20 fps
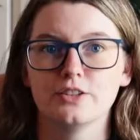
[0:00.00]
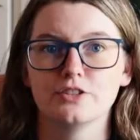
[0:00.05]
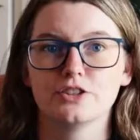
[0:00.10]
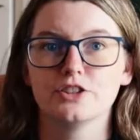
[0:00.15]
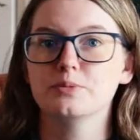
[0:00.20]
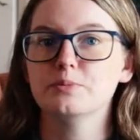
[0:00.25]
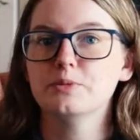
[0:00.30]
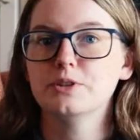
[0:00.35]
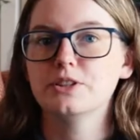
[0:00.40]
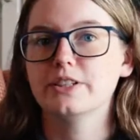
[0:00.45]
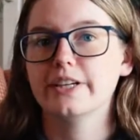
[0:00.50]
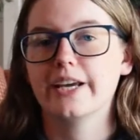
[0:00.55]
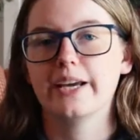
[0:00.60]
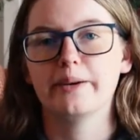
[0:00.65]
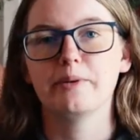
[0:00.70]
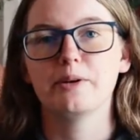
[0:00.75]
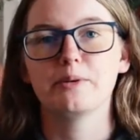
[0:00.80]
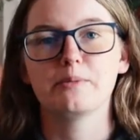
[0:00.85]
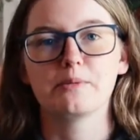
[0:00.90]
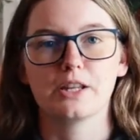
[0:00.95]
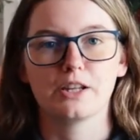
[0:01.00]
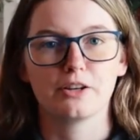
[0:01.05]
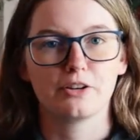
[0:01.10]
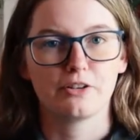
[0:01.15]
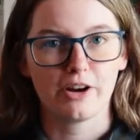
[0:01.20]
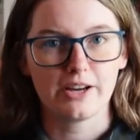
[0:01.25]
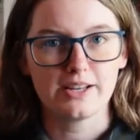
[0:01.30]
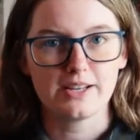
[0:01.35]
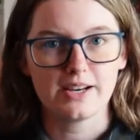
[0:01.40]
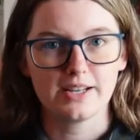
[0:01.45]
Someone came up with the
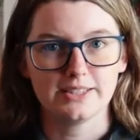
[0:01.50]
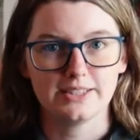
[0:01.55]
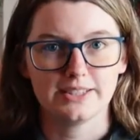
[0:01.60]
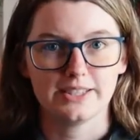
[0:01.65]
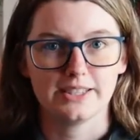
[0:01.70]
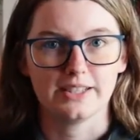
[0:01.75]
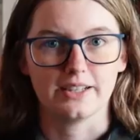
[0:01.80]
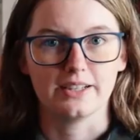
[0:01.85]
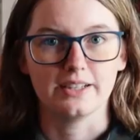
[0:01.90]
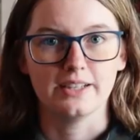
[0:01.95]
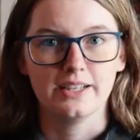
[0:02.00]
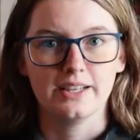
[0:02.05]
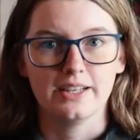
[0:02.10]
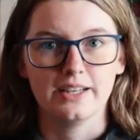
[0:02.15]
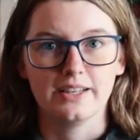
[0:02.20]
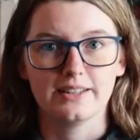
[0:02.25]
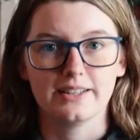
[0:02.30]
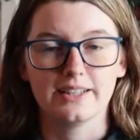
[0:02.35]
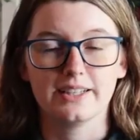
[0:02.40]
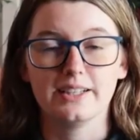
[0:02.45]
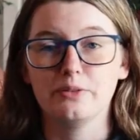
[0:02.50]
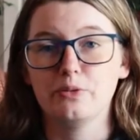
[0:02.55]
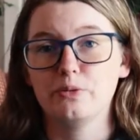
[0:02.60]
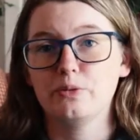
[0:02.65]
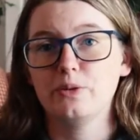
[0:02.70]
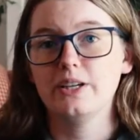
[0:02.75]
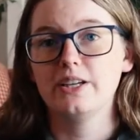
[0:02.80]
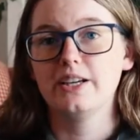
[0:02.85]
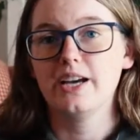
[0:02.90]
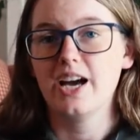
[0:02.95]
great idea that if
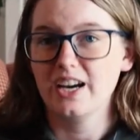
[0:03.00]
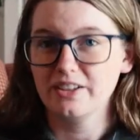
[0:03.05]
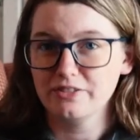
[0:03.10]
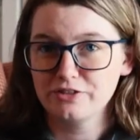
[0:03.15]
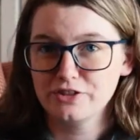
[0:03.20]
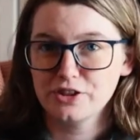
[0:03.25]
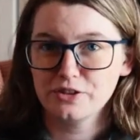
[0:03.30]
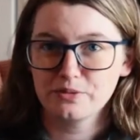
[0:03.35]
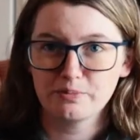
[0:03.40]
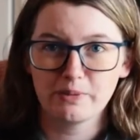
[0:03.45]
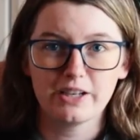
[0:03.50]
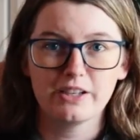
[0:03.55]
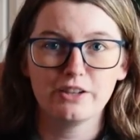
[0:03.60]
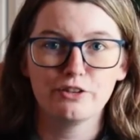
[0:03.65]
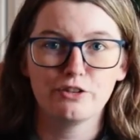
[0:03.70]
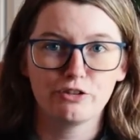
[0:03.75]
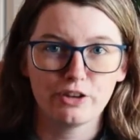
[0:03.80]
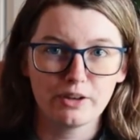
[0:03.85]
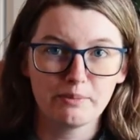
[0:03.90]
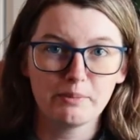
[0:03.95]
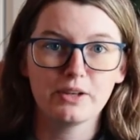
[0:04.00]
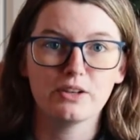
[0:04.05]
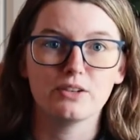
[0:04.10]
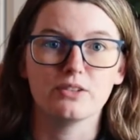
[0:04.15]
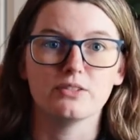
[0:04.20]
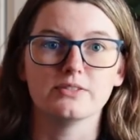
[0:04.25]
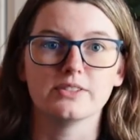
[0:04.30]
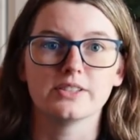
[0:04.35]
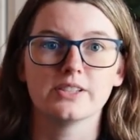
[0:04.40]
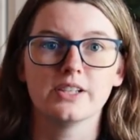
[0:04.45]
we have too many
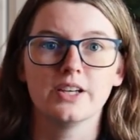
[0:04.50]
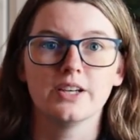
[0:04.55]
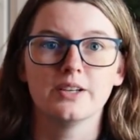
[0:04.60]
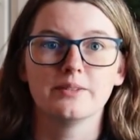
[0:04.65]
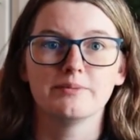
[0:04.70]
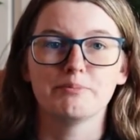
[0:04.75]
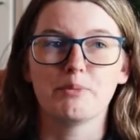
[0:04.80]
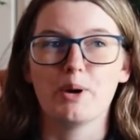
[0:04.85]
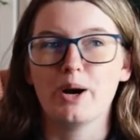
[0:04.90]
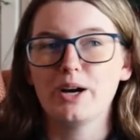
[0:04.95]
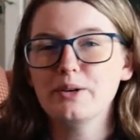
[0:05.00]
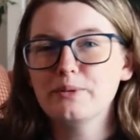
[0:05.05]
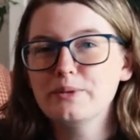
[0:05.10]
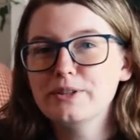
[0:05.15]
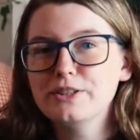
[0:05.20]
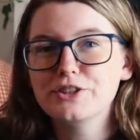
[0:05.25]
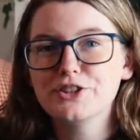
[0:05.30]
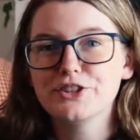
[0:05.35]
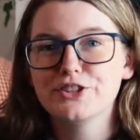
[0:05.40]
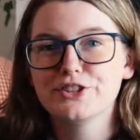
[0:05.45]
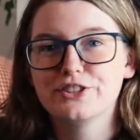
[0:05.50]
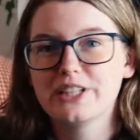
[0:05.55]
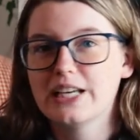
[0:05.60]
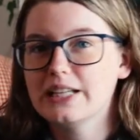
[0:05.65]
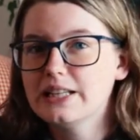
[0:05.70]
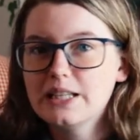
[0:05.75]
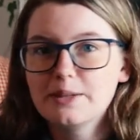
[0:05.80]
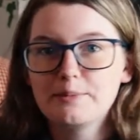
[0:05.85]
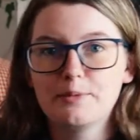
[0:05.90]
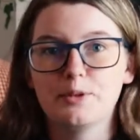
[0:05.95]
criminals, why don't we just
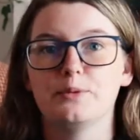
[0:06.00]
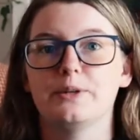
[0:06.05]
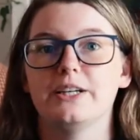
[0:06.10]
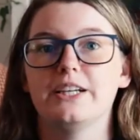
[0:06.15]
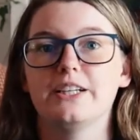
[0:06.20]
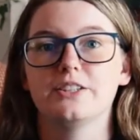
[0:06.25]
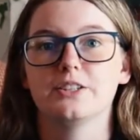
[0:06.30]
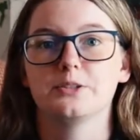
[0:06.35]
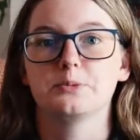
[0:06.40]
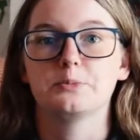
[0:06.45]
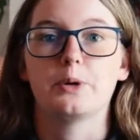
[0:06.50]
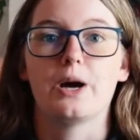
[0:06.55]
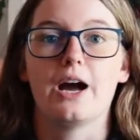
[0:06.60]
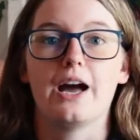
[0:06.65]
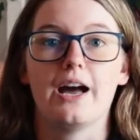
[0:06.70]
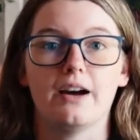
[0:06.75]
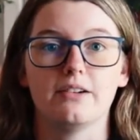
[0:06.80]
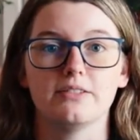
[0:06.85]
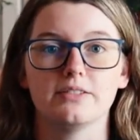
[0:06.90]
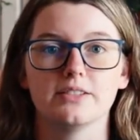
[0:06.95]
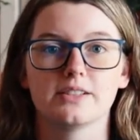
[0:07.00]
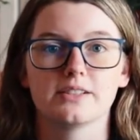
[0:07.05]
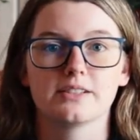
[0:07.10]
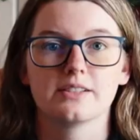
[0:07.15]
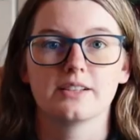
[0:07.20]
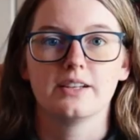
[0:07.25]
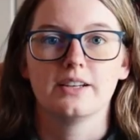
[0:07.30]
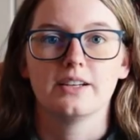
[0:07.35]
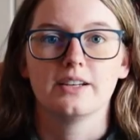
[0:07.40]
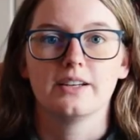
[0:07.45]
send them away somewhere else?
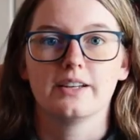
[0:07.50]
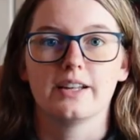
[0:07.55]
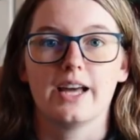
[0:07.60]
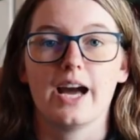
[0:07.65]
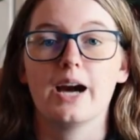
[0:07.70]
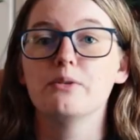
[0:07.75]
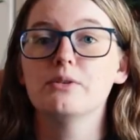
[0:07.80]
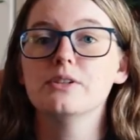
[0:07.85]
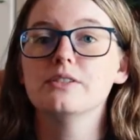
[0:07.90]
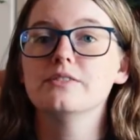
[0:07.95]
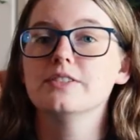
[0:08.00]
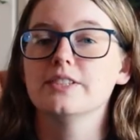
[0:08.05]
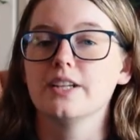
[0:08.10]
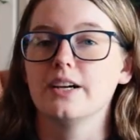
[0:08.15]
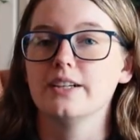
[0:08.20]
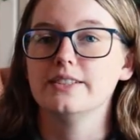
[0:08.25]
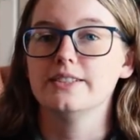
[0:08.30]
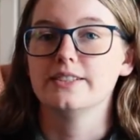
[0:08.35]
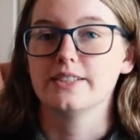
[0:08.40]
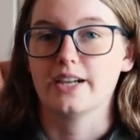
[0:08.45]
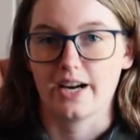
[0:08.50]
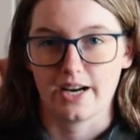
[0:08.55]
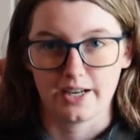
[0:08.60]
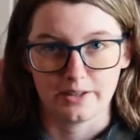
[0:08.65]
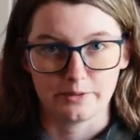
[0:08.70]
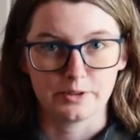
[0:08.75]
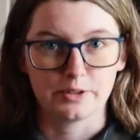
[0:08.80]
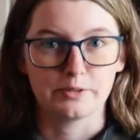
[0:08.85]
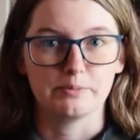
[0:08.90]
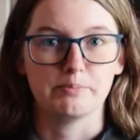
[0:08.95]
Out of sight,
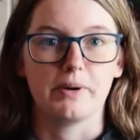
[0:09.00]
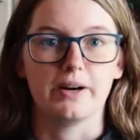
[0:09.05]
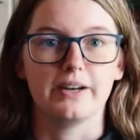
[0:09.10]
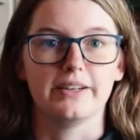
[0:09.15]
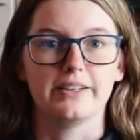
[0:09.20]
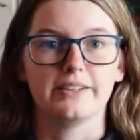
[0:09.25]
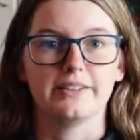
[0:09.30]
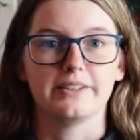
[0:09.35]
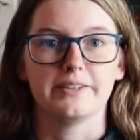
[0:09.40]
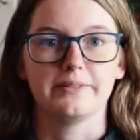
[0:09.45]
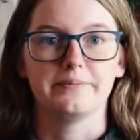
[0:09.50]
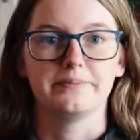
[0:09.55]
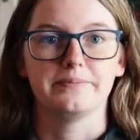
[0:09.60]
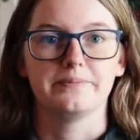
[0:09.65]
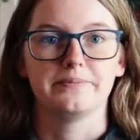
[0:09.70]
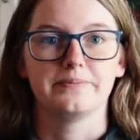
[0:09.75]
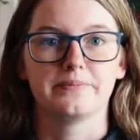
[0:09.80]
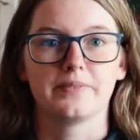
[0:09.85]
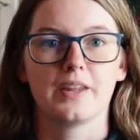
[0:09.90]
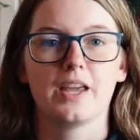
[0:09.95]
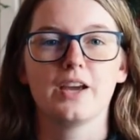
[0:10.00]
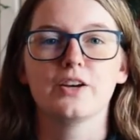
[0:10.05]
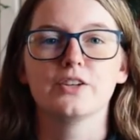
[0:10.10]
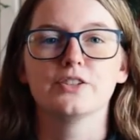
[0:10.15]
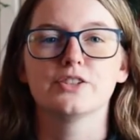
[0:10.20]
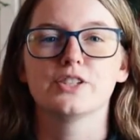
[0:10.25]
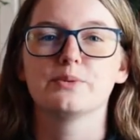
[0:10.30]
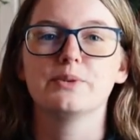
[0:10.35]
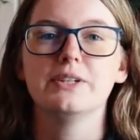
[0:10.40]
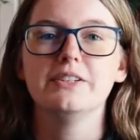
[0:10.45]
out of mind.
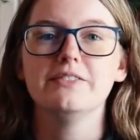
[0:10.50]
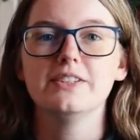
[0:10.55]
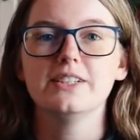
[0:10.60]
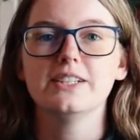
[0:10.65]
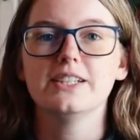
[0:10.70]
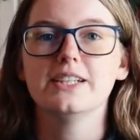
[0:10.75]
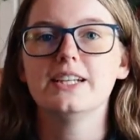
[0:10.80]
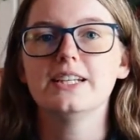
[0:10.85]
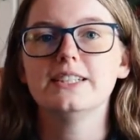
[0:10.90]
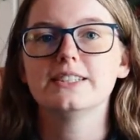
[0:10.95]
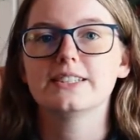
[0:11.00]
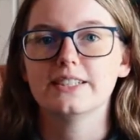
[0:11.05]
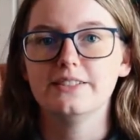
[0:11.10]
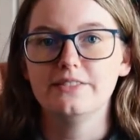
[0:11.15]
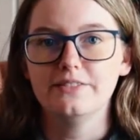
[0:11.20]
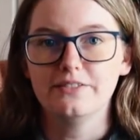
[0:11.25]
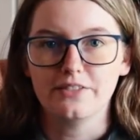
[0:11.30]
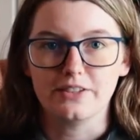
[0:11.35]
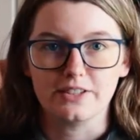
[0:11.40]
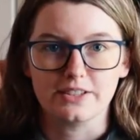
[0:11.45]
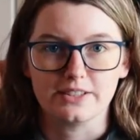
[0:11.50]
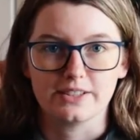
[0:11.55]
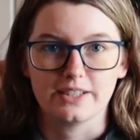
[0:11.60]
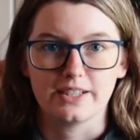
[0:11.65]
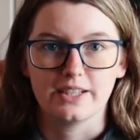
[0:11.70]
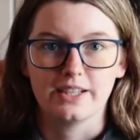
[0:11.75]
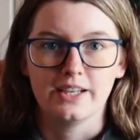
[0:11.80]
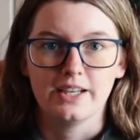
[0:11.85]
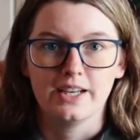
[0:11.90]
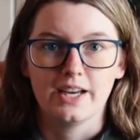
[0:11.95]
So even in its
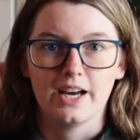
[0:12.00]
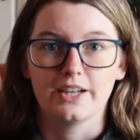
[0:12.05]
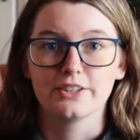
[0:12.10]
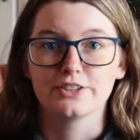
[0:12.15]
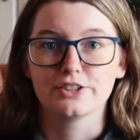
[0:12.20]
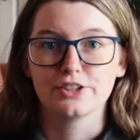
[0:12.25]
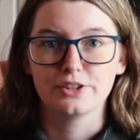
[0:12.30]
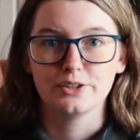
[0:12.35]
infancy, as